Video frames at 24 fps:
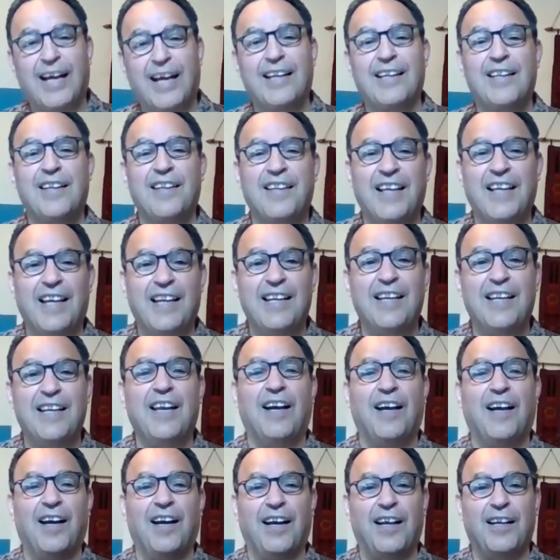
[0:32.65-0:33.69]
and then
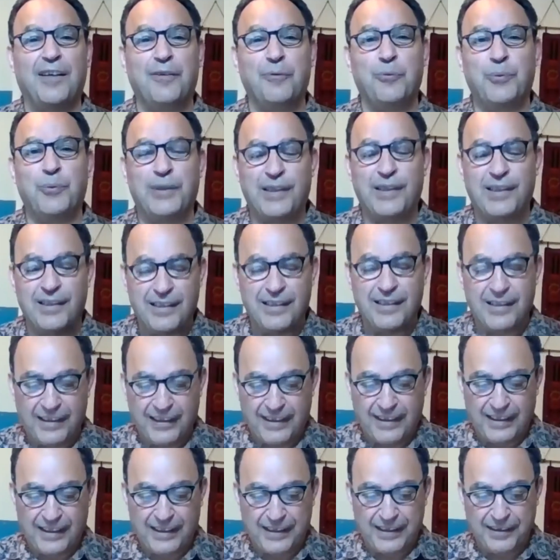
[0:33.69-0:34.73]
I will
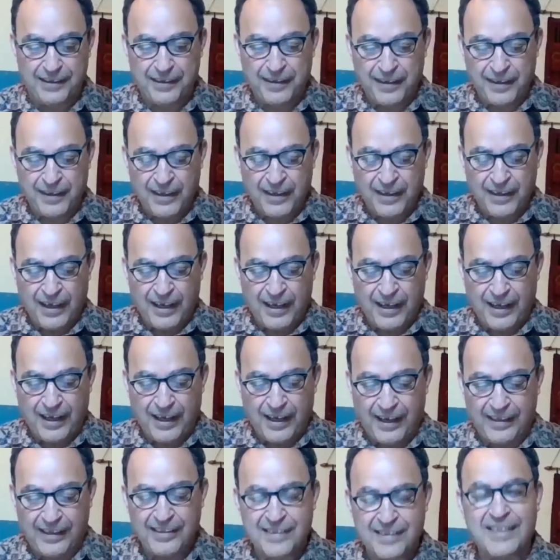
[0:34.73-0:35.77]

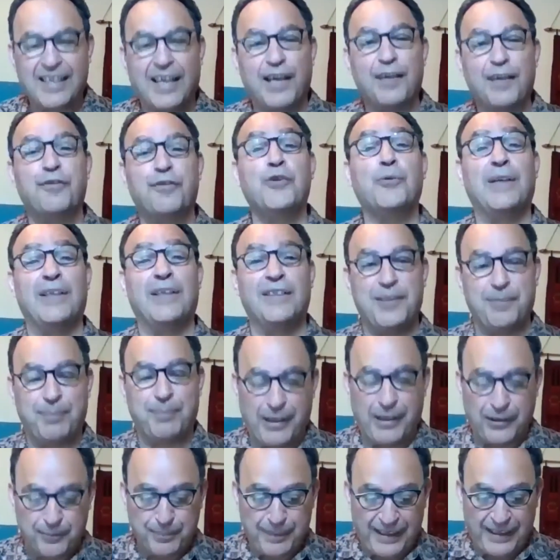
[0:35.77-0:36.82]
say a few words
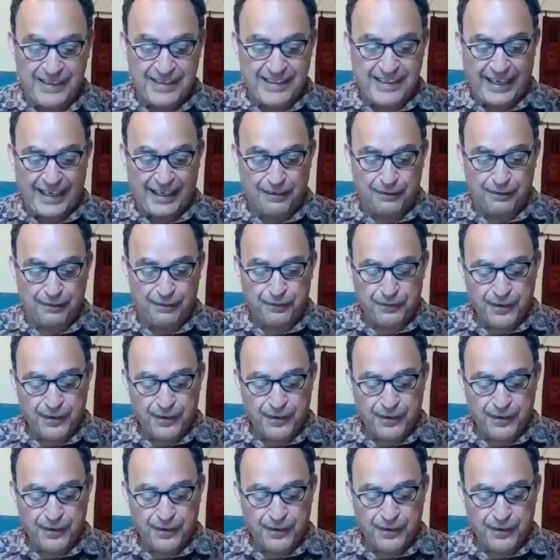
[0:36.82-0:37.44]
about myself.